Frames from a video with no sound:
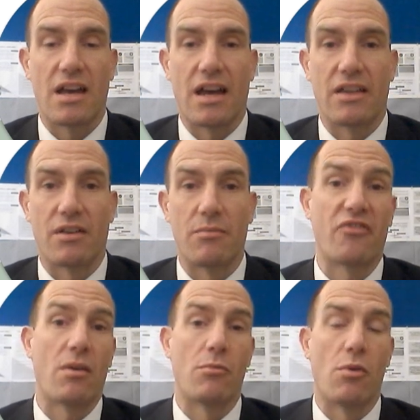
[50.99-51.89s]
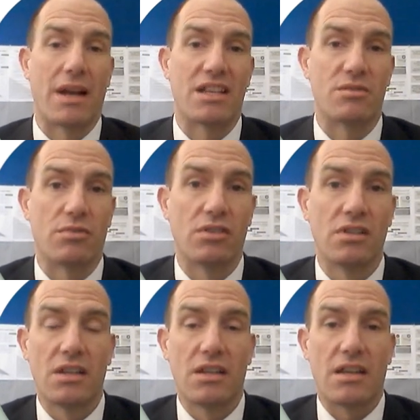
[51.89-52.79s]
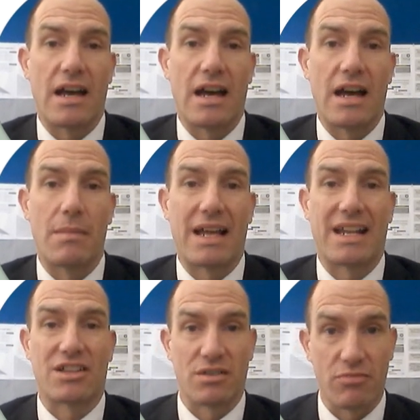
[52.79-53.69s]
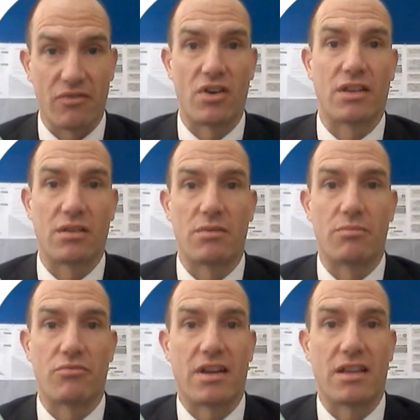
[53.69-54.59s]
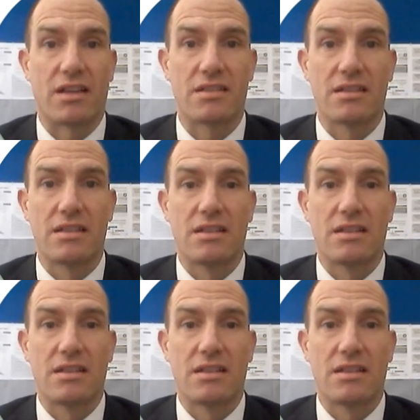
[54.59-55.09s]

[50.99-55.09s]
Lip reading: that are far more manageable and actually provide them with breaks.